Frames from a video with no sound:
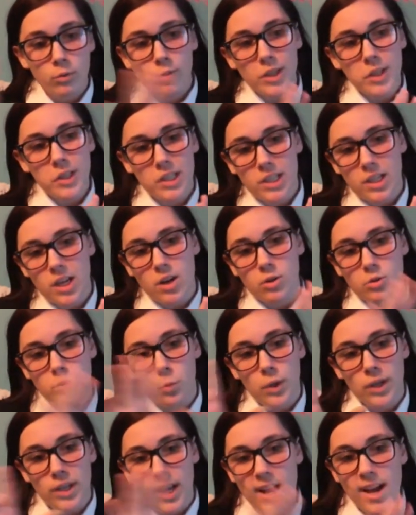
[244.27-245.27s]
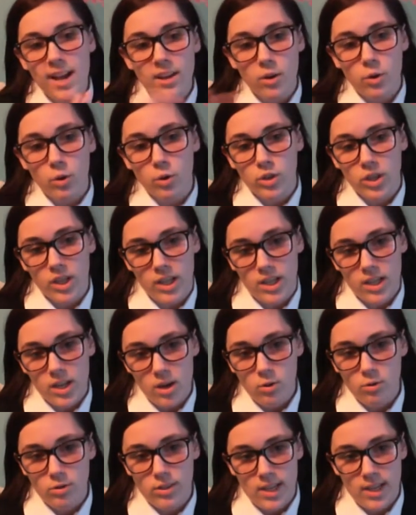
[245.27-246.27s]
really knows what category it
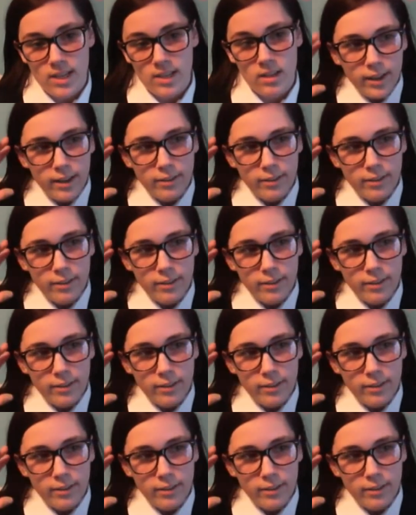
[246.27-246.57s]
goes in.